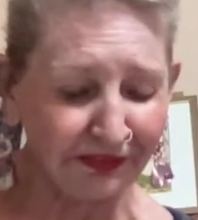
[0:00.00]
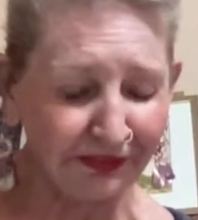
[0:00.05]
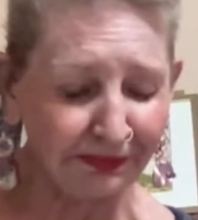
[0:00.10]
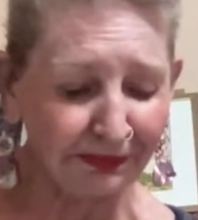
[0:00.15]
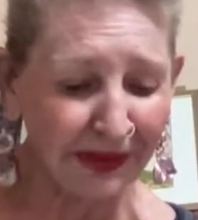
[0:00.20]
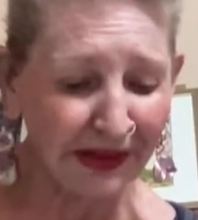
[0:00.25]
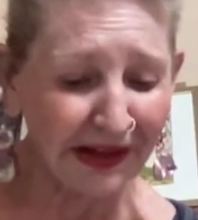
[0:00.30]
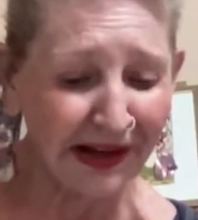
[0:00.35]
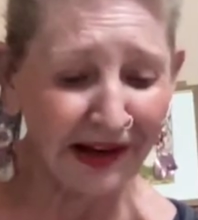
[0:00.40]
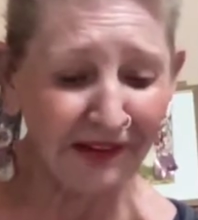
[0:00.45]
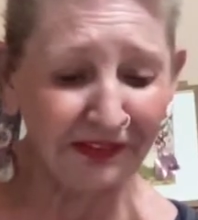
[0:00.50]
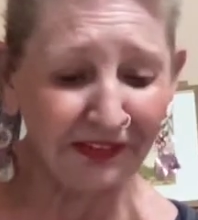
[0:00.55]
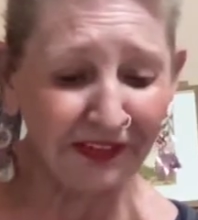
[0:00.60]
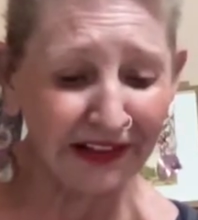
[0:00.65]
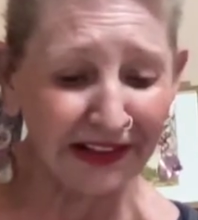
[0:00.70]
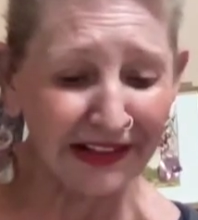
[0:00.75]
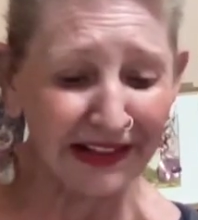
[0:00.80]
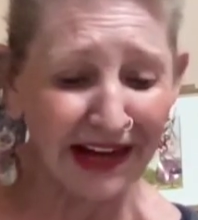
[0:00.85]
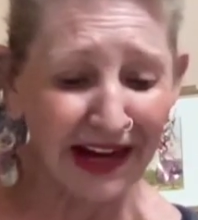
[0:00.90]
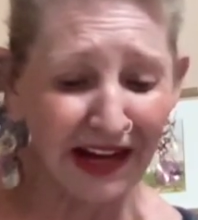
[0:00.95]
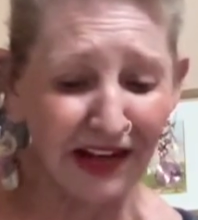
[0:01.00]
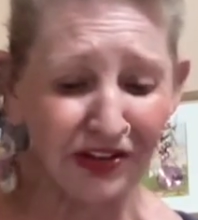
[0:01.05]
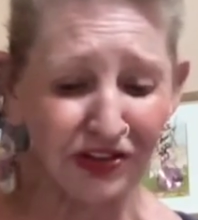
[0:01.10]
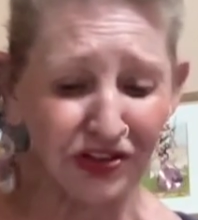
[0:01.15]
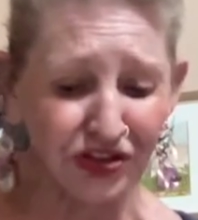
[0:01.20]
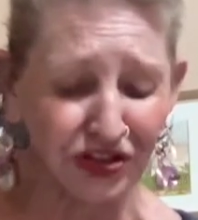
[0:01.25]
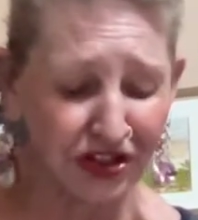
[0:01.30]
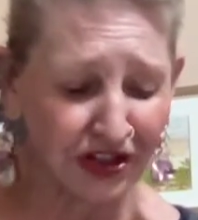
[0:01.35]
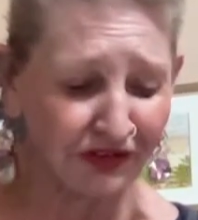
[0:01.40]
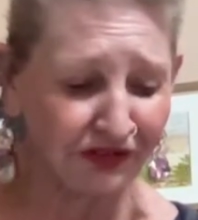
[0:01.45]
benevolent
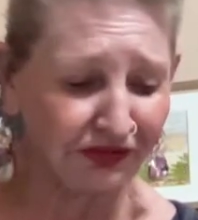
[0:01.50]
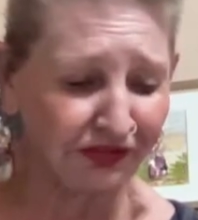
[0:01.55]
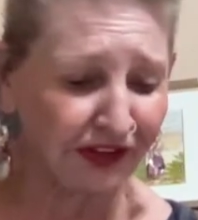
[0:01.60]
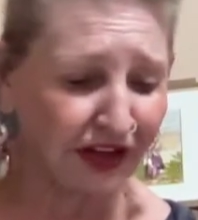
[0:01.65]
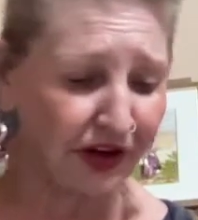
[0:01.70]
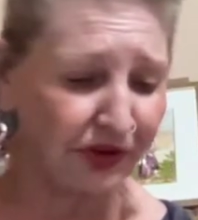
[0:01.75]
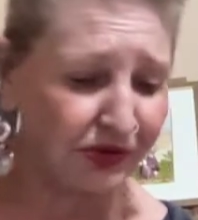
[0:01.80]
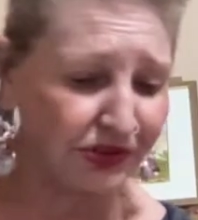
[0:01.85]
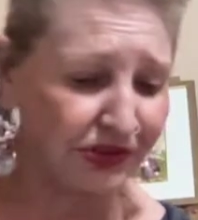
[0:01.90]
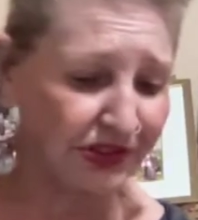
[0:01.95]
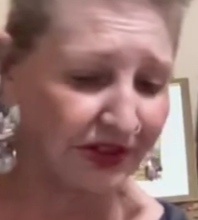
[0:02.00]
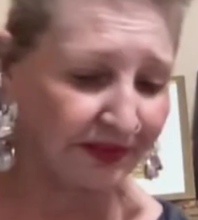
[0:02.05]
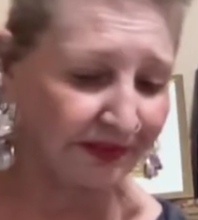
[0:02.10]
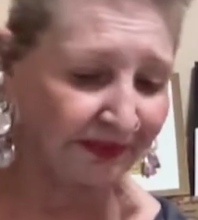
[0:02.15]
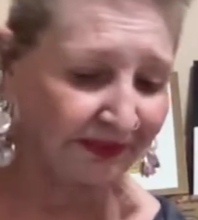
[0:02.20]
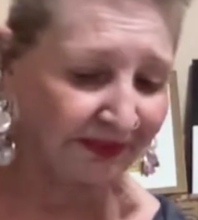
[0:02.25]
energy flows.